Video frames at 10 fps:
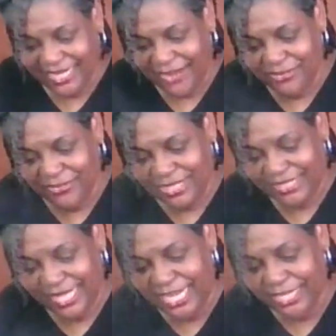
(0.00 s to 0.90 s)
Have a
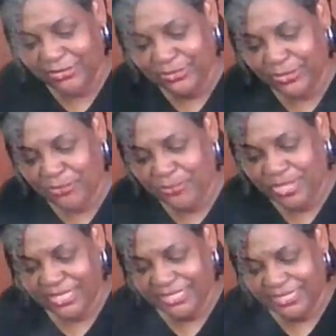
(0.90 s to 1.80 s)
great, thank you so
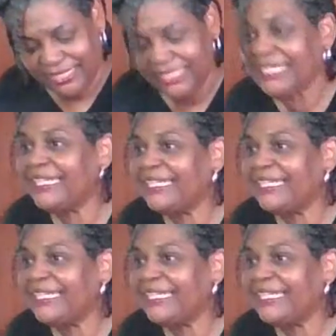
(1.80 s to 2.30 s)
much.